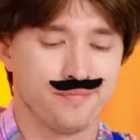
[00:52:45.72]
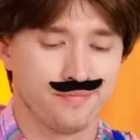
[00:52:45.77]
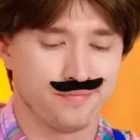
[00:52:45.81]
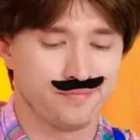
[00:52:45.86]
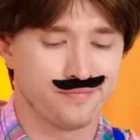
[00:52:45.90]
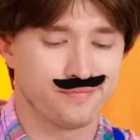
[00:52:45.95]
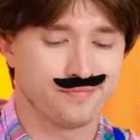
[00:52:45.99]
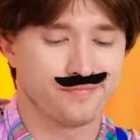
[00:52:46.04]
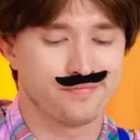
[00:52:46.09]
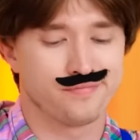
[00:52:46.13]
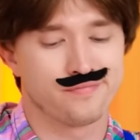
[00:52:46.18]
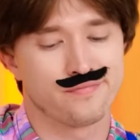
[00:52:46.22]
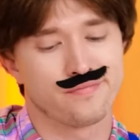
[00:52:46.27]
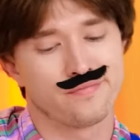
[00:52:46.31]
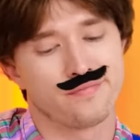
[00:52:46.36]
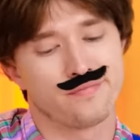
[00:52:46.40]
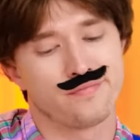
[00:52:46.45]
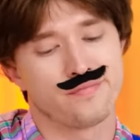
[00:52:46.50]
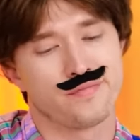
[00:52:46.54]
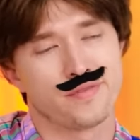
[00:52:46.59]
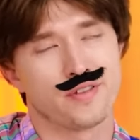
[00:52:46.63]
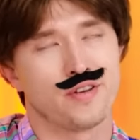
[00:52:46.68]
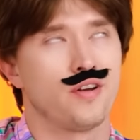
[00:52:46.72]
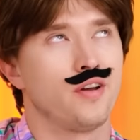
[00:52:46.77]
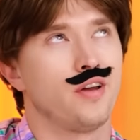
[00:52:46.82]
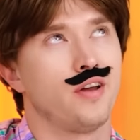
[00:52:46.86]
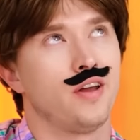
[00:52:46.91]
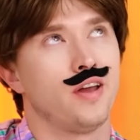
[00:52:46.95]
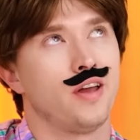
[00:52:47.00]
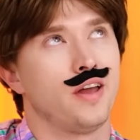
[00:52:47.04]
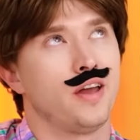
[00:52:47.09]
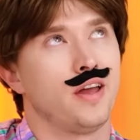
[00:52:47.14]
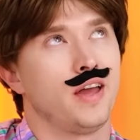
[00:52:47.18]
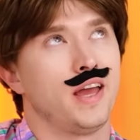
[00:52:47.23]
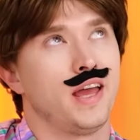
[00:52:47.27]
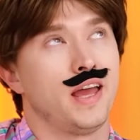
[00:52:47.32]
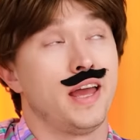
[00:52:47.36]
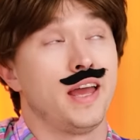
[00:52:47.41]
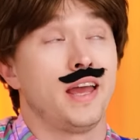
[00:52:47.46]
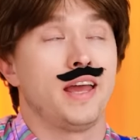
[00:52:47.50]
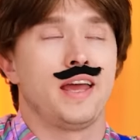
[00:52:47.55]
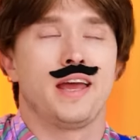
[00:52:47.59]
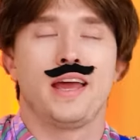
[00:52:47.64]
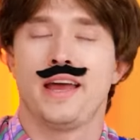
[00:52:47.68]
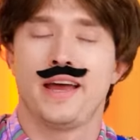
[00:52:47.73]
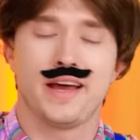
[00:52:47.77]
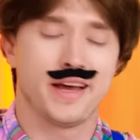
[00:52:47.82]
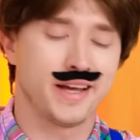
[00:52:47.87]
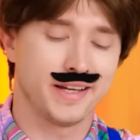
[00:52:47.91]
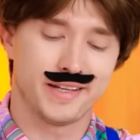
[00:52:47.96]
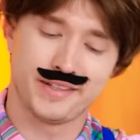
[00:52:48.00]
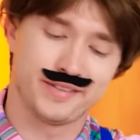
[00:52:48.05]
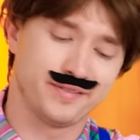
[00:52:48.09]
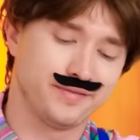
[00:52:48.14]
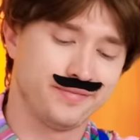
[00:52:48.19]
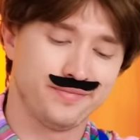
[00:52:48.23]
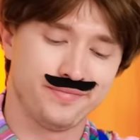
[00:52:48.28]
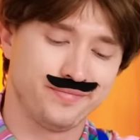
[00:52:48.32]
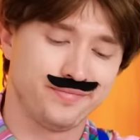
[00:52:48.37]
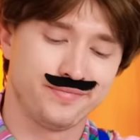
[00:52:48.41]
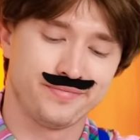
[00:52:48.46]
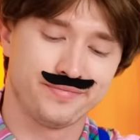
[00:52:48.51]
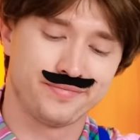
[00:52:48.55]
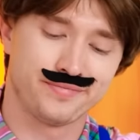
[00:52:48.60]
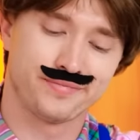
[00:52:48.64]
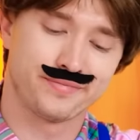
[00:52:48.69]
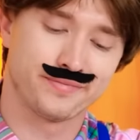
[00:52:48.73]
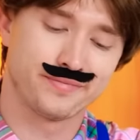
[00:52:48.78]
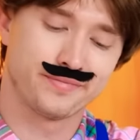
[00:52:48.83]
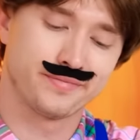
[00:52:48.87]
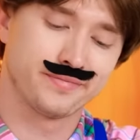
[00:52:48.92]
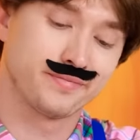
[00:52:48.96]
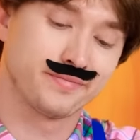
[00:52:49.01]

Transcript: knew what to draw. I guess hearts are a safe bet.